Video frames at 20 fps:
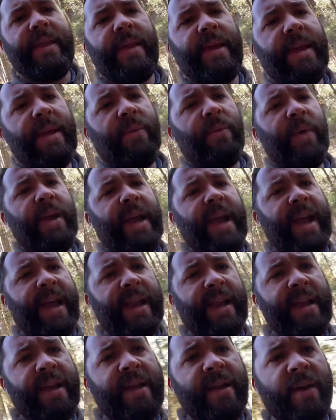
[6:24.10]
we had
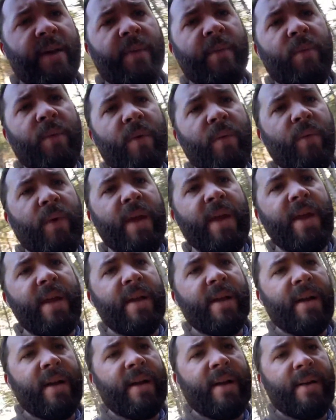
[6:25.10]
him when
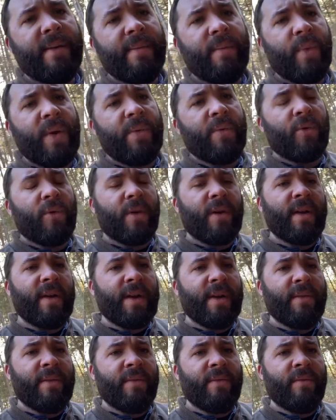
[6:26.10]
we were
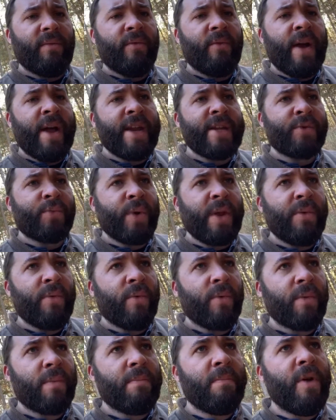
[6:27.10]
right as we
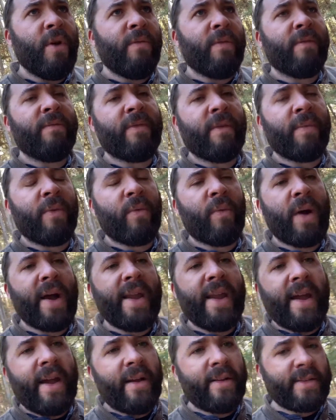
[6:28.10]
were moving from the
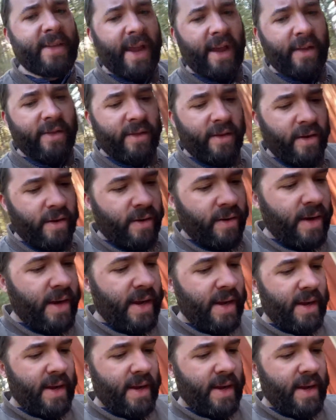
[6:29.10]
White House out there.